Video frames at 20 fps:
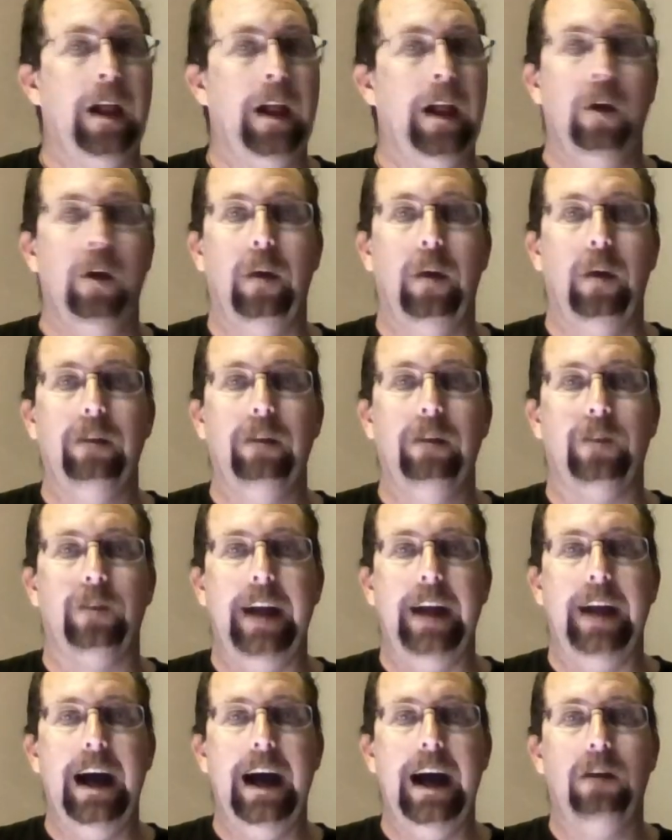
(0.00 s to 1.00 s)
well, for
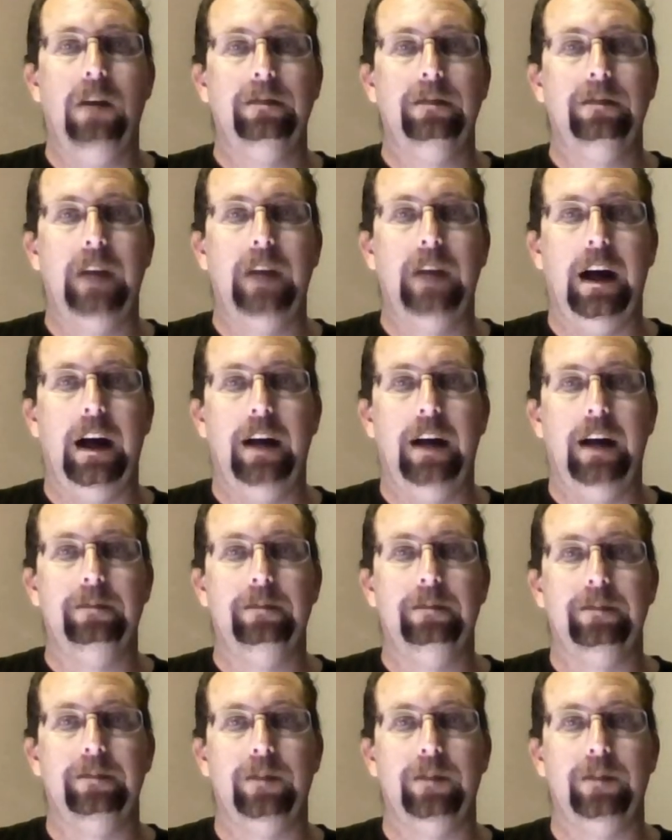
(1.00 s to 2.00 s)
now,
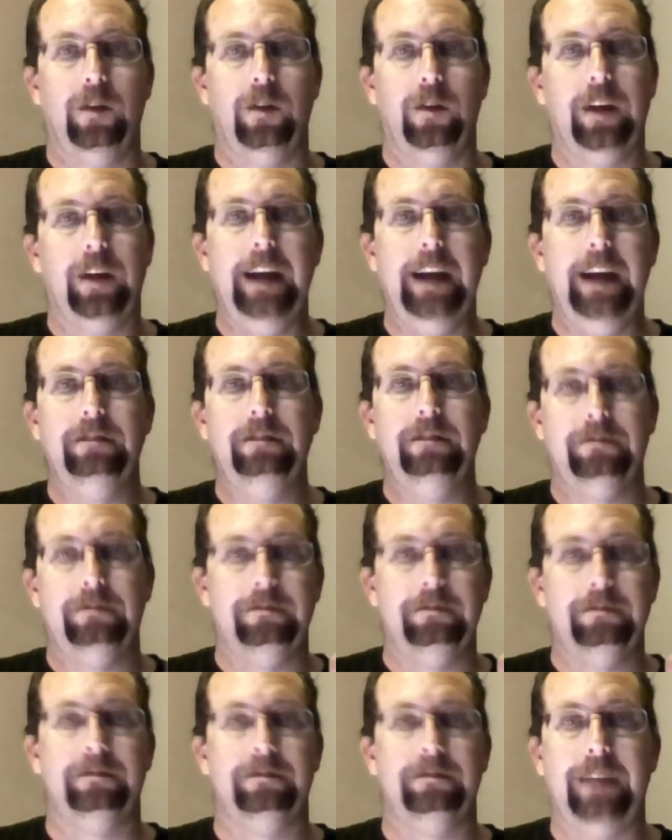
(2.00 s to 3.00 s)
don't forget,
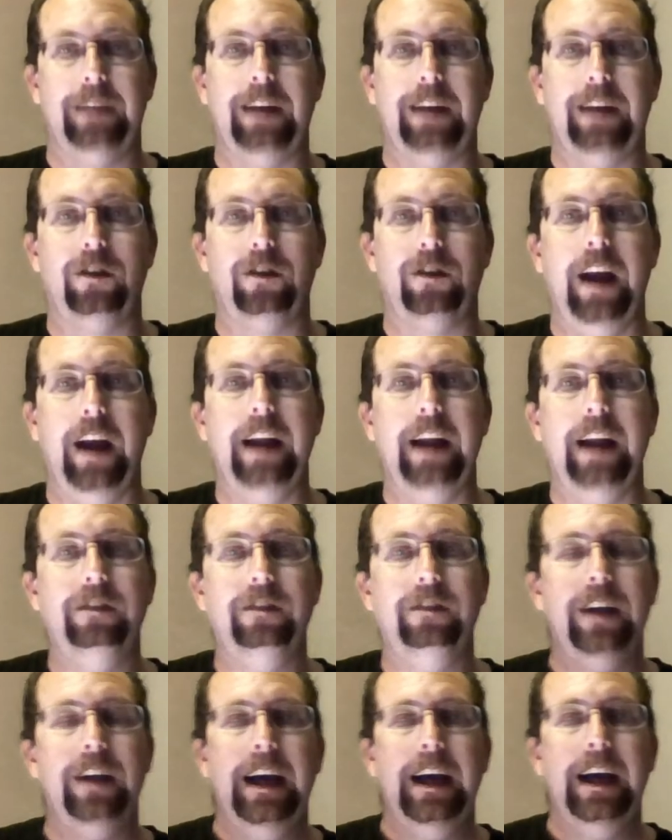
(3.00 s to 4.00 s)
get creative,
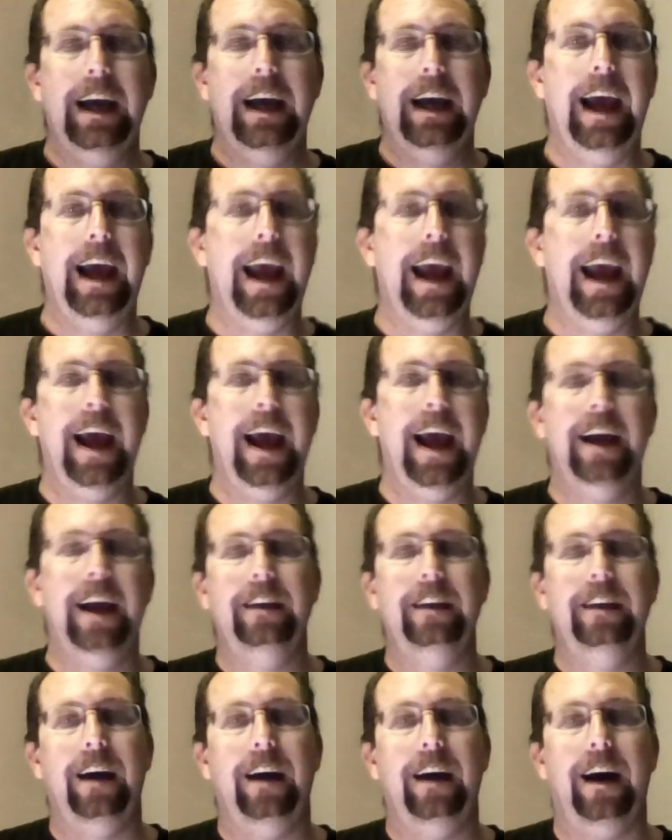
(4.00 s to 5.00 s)

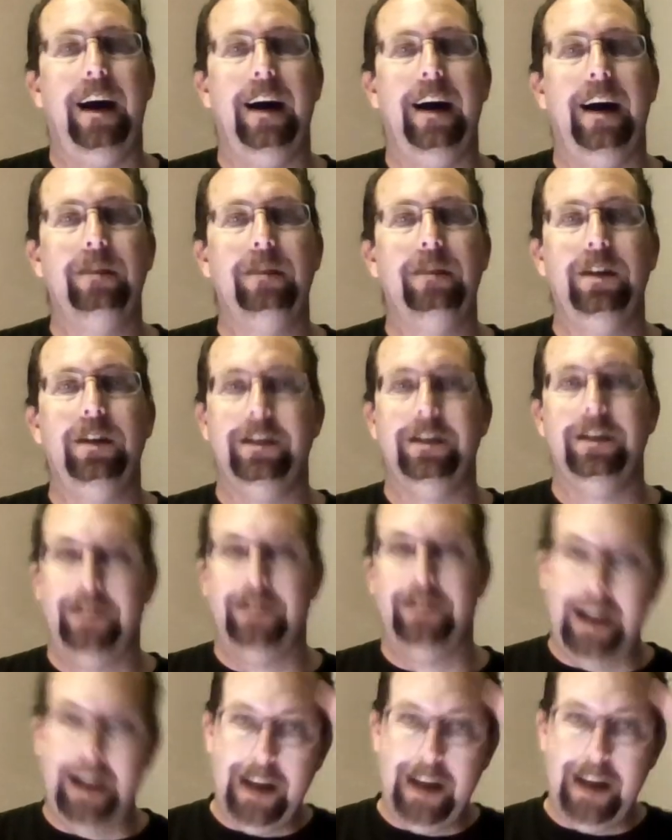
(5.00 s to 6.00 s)
and I'm going to
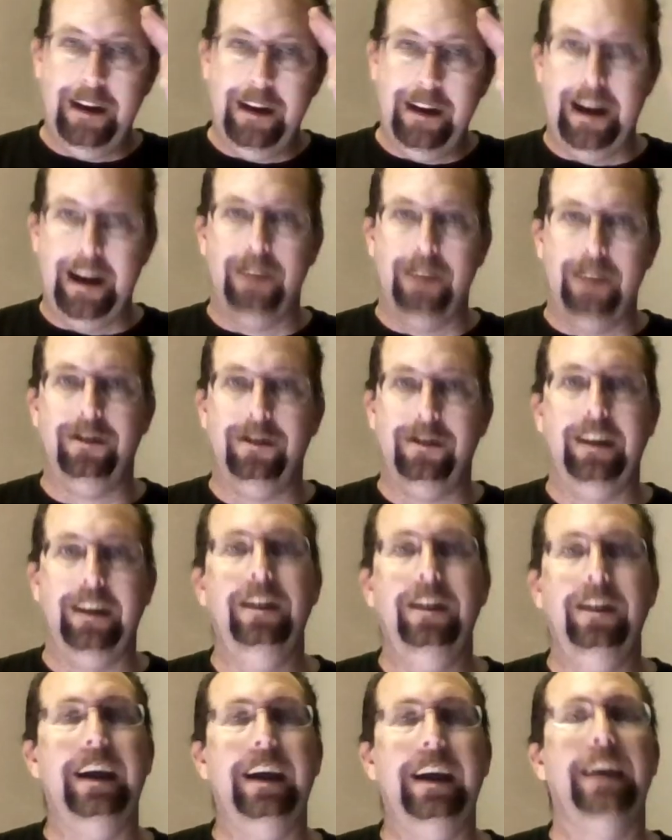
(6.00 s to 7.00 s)
sign out, and I'll see
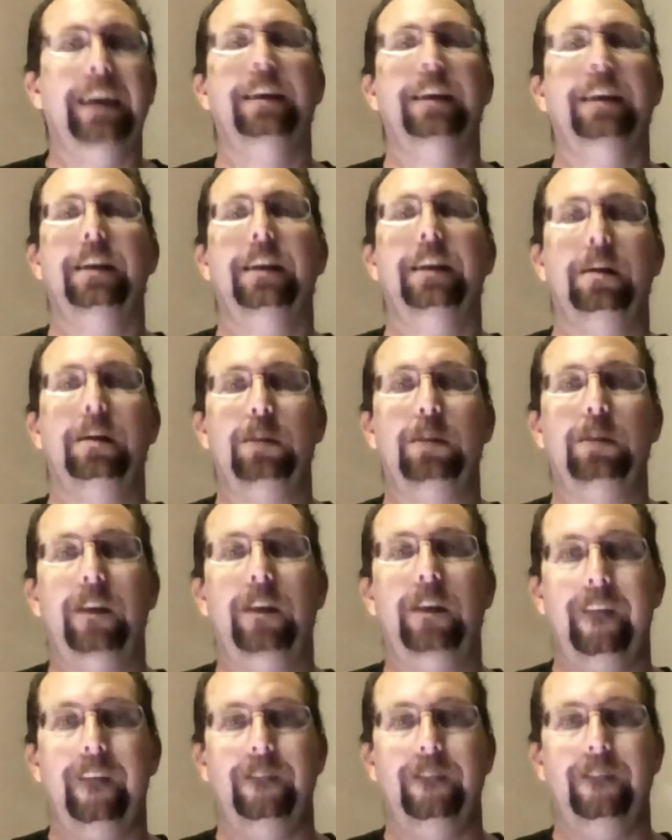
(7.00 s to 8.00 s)
you in number
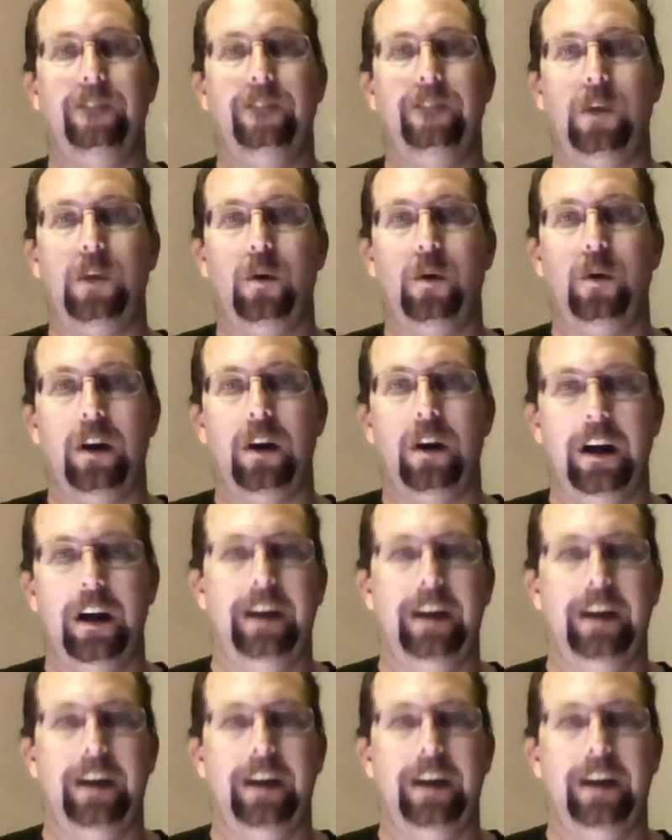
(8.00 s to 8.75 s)
4.